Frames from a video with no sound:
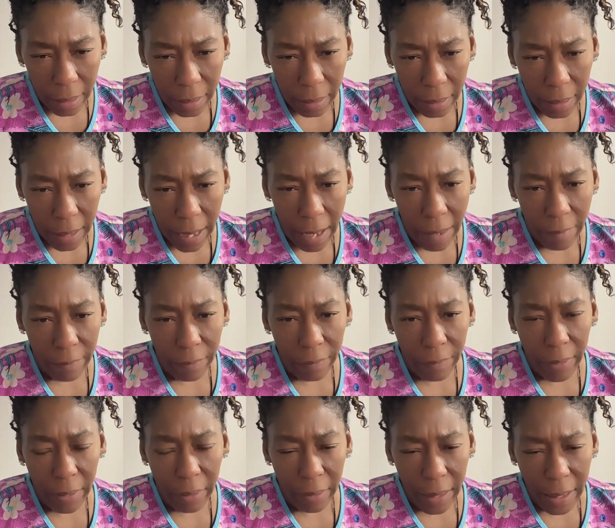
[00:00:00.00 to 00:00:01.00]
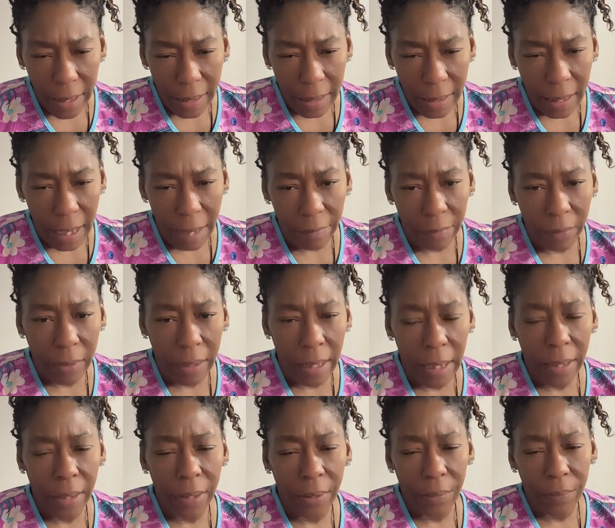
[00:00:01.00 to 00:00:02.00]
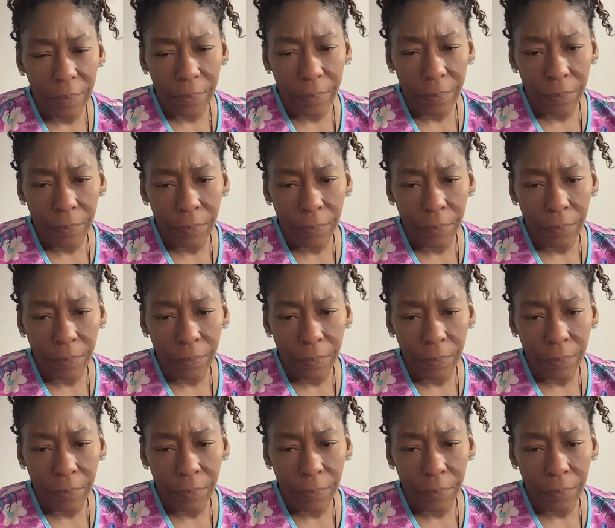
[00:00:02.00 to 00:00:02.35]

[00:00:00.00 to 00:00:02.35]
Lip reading: that. Very insightful. Thank you.